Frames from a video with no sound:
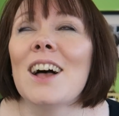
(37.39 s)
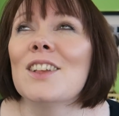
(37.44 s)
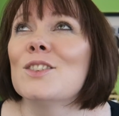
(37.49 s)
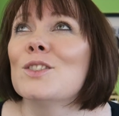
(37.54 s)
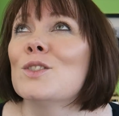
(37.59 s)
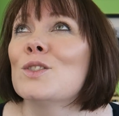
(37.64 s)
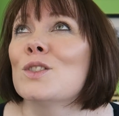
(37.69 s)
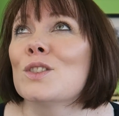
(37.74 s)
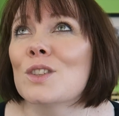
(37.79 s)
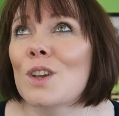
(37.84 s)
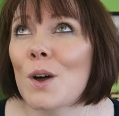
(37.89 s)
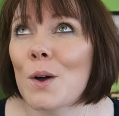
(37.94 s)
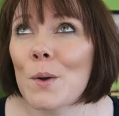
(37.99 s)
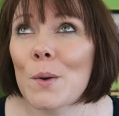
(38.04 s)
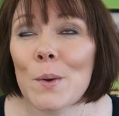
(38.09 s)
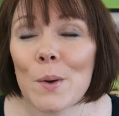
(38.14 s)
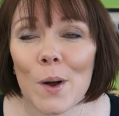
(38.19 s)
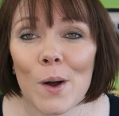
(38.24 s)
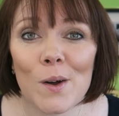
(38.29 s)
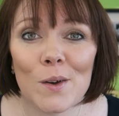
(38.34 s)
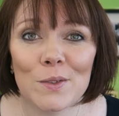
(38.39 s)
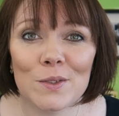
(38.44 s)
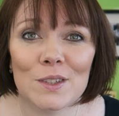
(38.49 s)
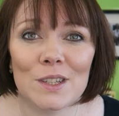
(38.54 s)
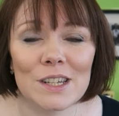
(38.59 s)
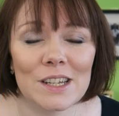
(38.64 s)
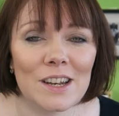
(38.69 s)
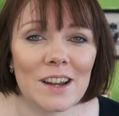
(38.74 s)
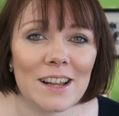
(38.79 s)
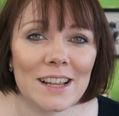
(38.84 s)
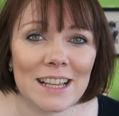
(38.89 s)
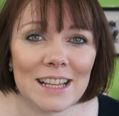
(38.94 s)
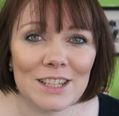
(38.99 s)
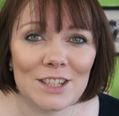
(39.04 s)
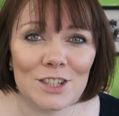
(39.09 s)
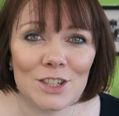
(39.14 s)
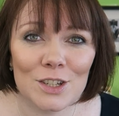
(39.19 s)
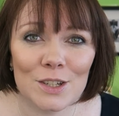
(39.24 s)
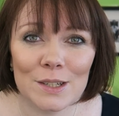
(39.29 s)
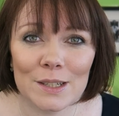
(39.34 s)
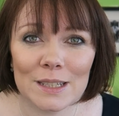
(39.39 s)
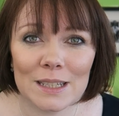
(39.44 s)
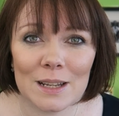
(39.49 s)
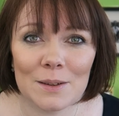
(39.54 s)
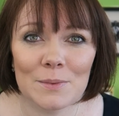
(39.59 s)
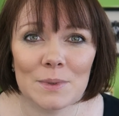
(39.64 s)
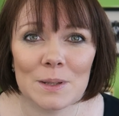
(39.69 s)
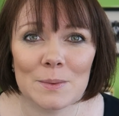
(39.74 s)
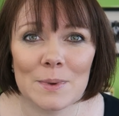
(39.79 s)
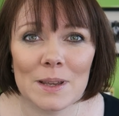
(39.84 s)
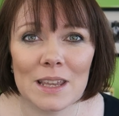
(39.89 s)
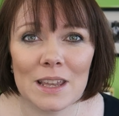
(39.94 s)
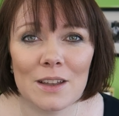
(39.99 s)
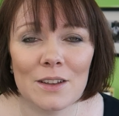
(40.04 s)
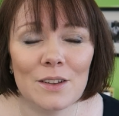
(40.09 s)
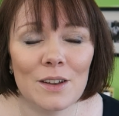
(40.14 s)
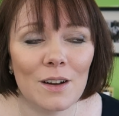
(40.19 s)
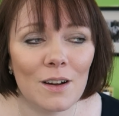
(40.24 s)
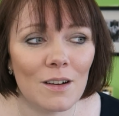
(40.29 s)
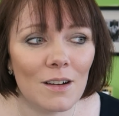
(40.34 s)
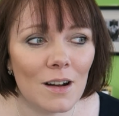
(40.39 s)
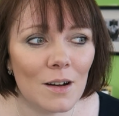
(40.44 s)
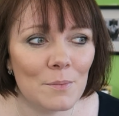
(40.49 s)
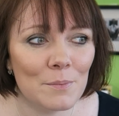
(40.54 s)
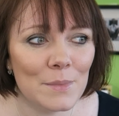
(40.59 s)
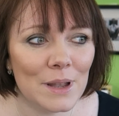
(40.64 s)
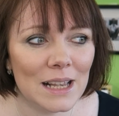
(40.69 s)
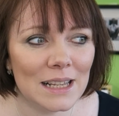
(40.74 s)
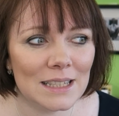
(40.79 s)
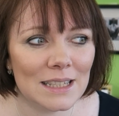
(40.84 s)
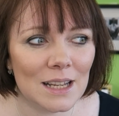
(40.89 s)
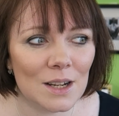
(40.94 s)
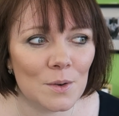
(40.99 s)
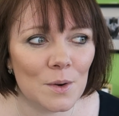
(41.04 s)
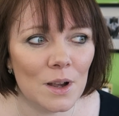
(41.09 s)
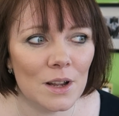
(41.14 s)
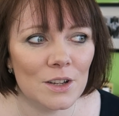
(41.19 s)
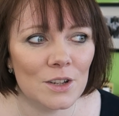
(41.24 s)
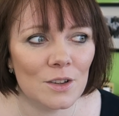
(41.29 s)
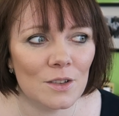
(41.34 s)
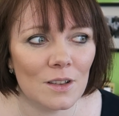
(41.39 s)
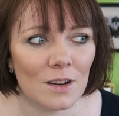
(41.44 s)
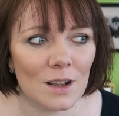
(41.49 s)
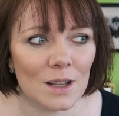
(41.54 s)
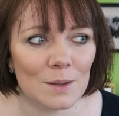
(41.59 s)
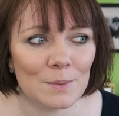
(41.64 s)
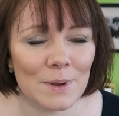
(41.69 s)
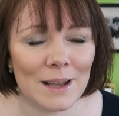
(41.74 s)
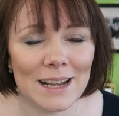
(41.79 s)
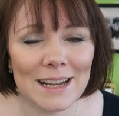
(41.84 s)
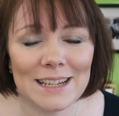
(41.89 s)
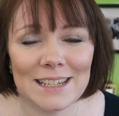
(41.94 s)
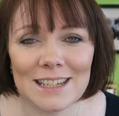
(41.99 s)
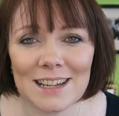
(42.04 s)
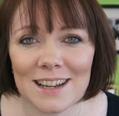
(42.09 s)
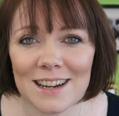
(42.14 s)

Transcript: So often I get students come to me and go, oh, I missed that question on the last page.